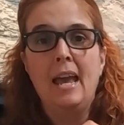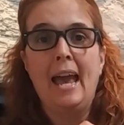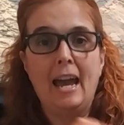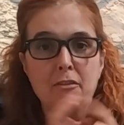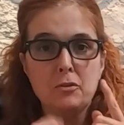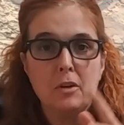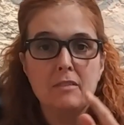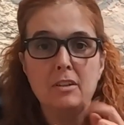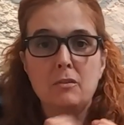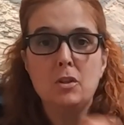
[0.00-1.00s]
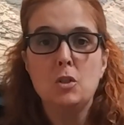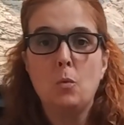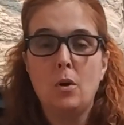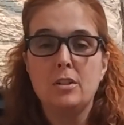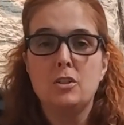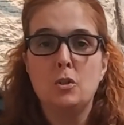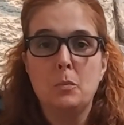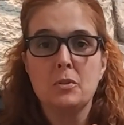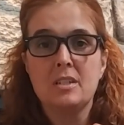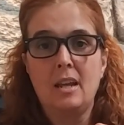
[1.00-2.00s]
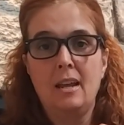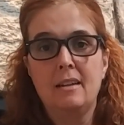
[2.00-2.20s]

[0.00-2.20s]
After I've given you 1 to 2%.